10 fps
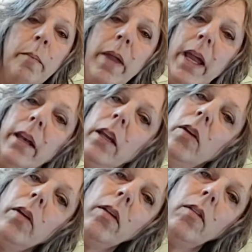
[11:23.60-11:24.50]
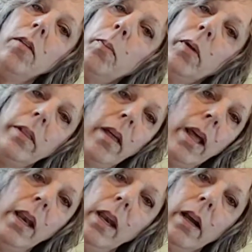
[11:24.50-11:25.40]
Man, you could just put
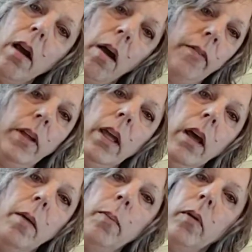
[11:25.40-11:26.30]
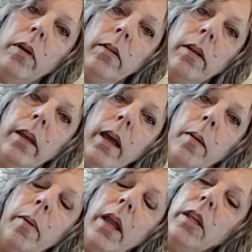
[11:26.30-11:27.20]
that in a coffee cup or a
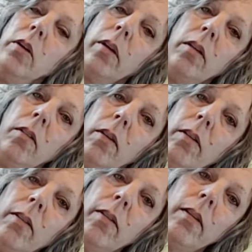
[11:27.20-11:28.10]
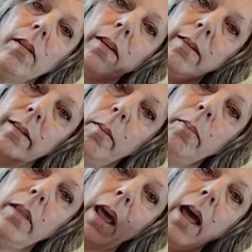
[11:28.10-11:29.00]
teacup and you could just
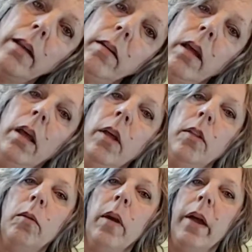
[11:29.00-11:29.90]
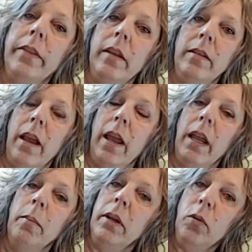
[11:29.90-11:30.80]
sip that throughout the
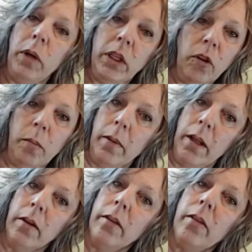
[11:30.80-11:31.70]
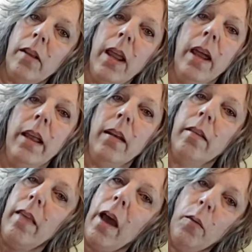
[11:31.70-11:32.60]
day and between your meals, and
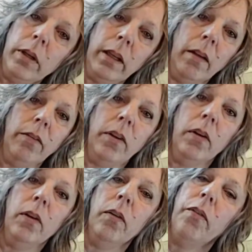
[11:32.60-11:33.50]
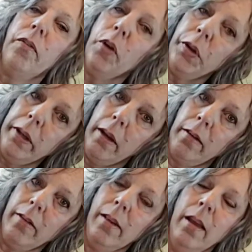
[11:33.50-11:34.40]
that would give you
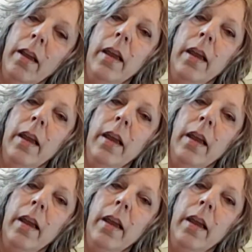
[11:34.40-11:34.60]
fullness.